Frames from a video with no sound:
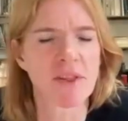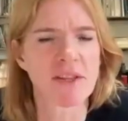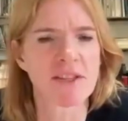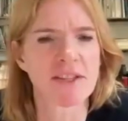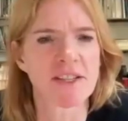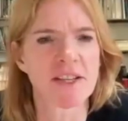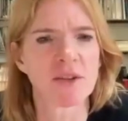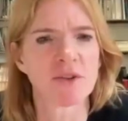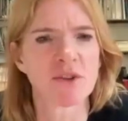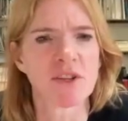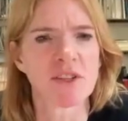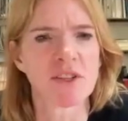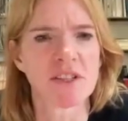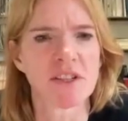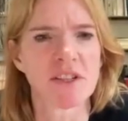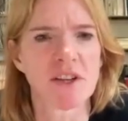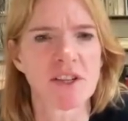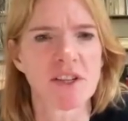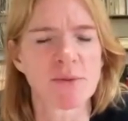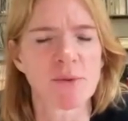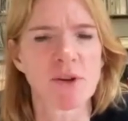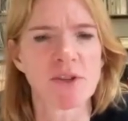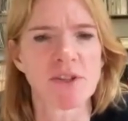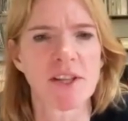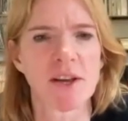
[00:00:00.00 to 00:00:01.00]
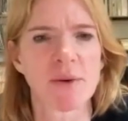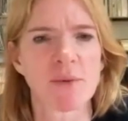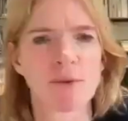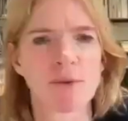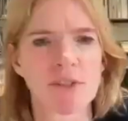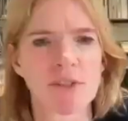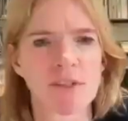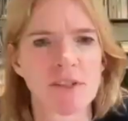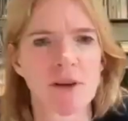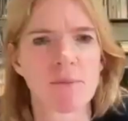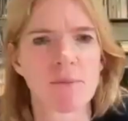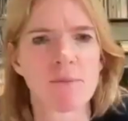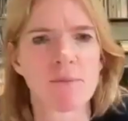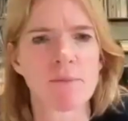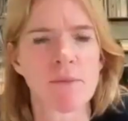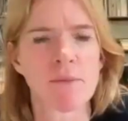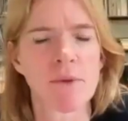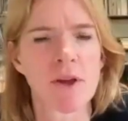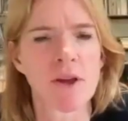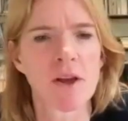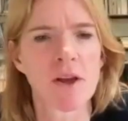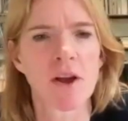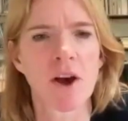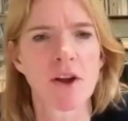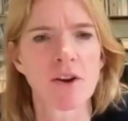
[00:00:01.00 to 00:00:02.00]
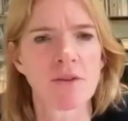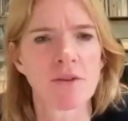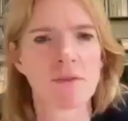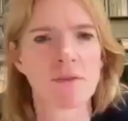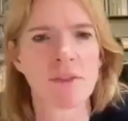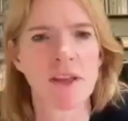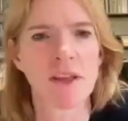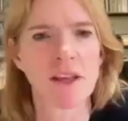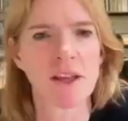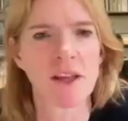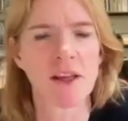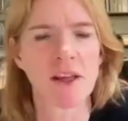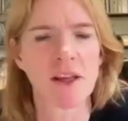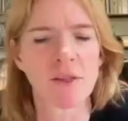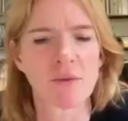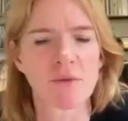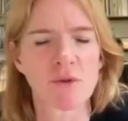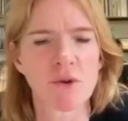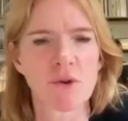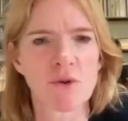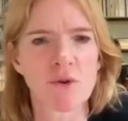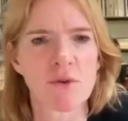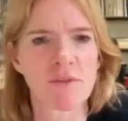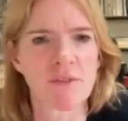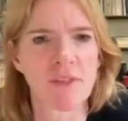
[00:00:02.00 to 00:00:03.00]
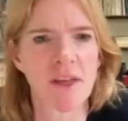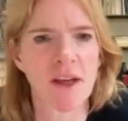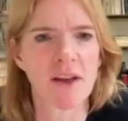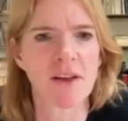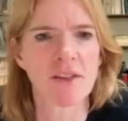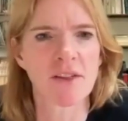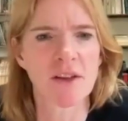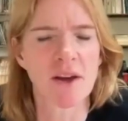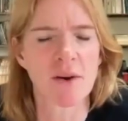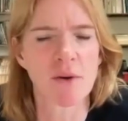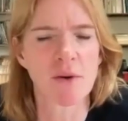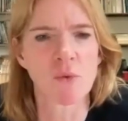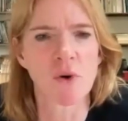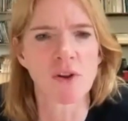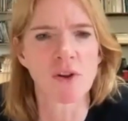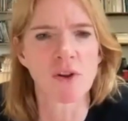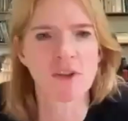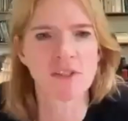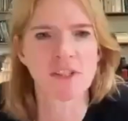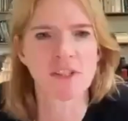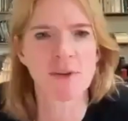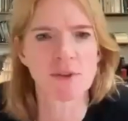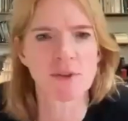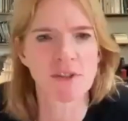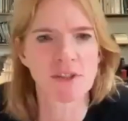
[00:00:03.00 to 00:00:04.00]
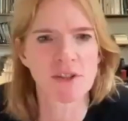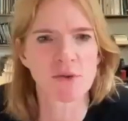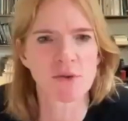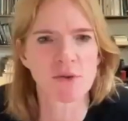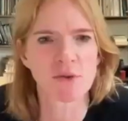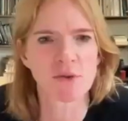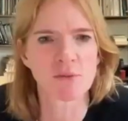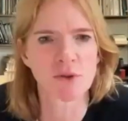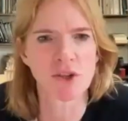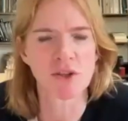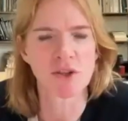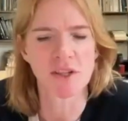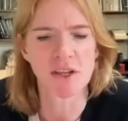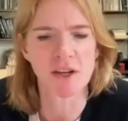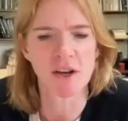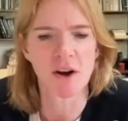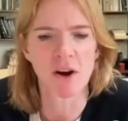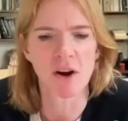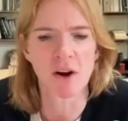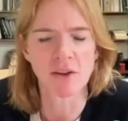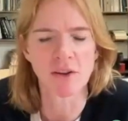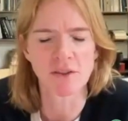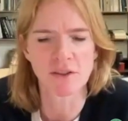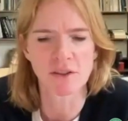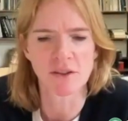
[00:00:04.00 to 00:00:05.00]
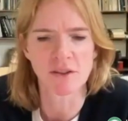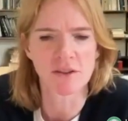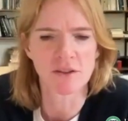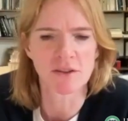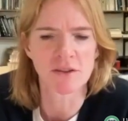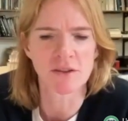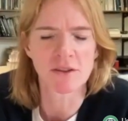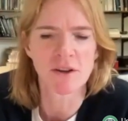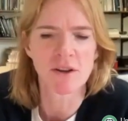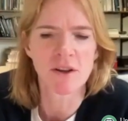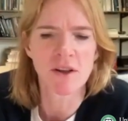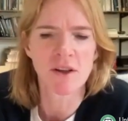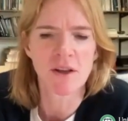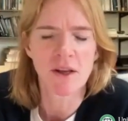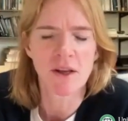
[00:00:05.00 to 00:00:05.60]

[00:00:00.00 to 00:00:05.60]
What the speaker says: illness, and I suppose there was some kind of thinking through of that whilst he was still producing art and